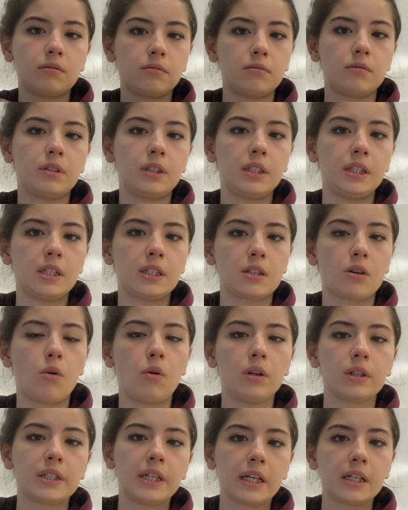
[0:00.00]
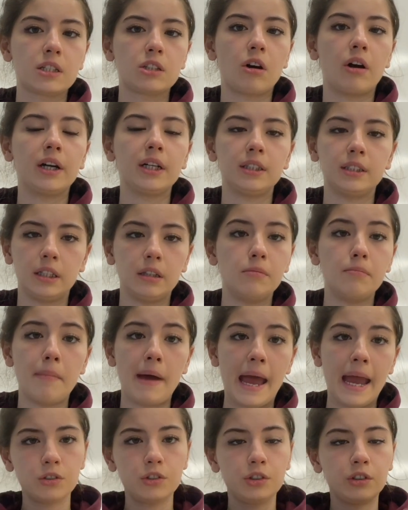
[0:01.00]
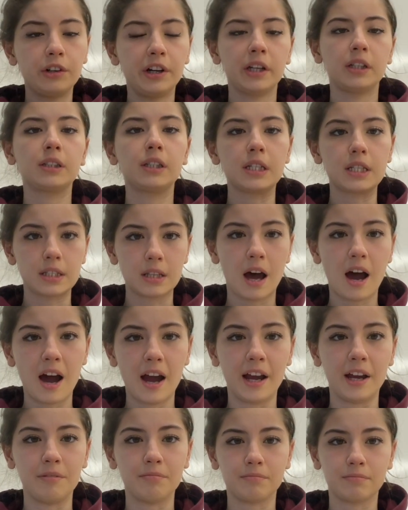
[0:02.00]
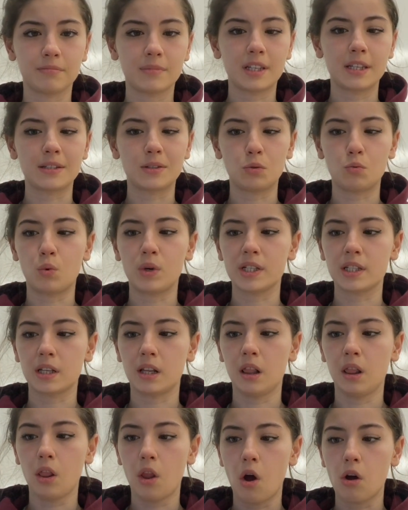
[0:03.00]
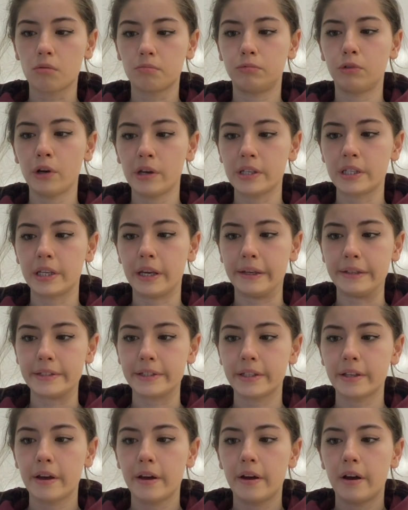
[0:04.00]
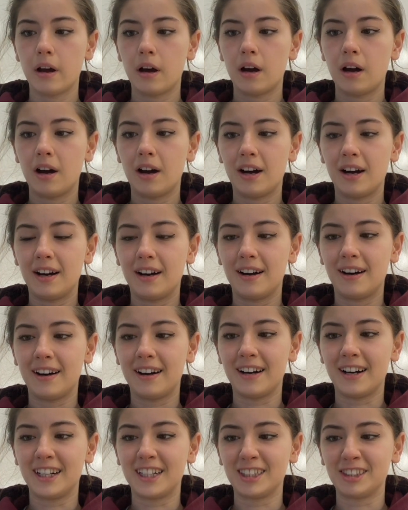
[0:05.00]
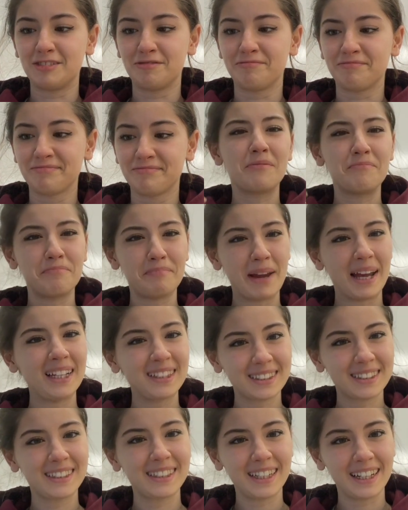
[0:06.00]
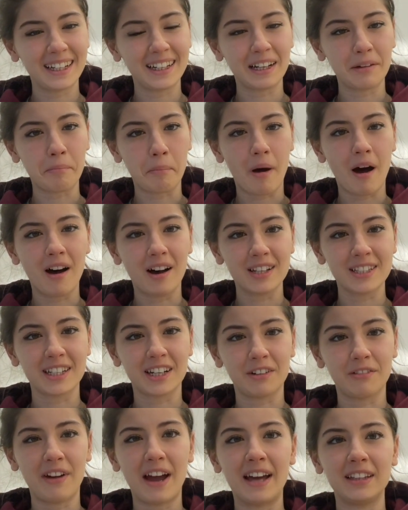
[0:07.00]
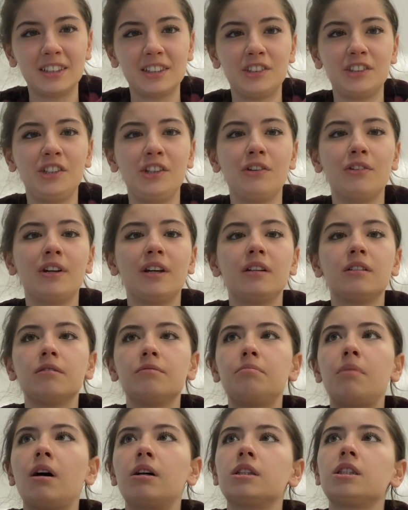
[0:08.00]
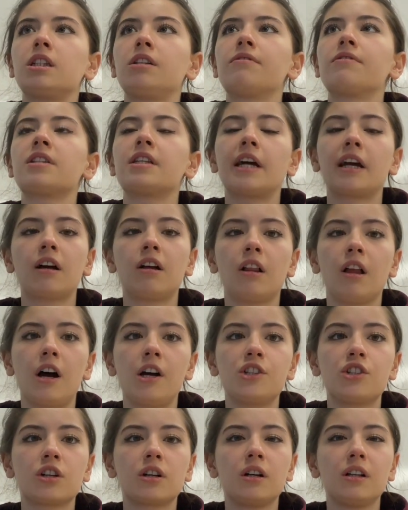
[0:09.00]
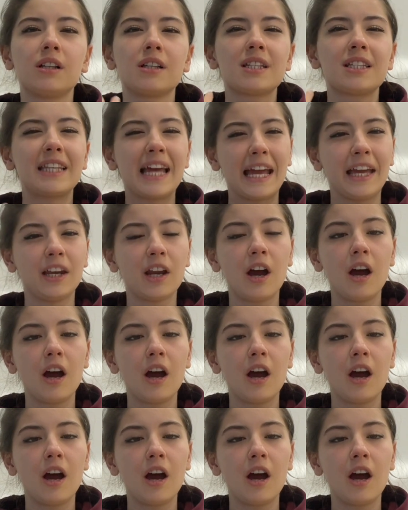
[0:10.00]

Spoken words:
This whole thing started in May. During this time, since it was a long process, maintaining a positive attitude and positive psychological state